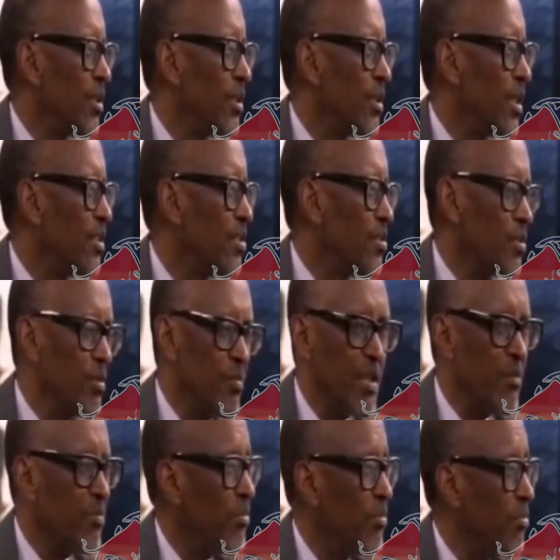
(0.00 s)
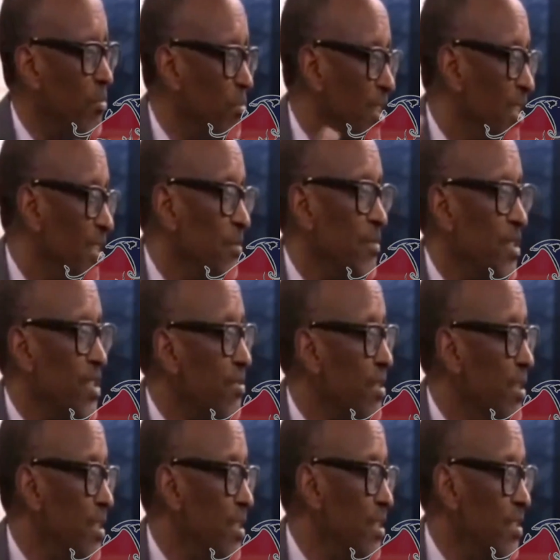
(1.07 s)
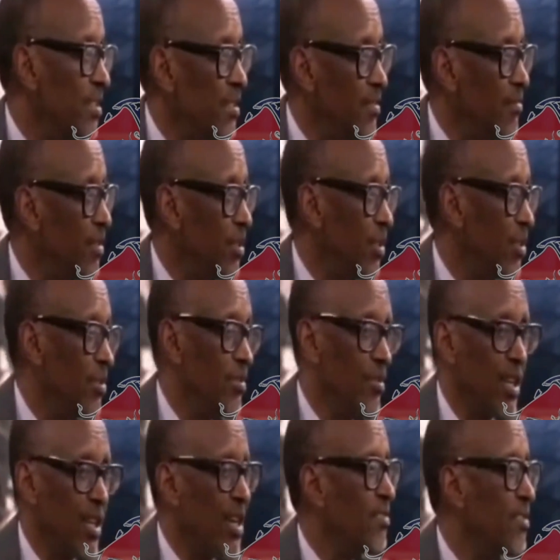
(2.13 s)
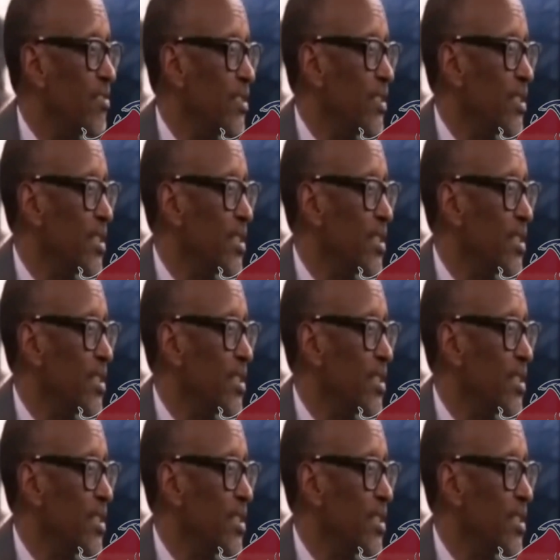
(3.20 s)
and so many people being mistreated in your own countries,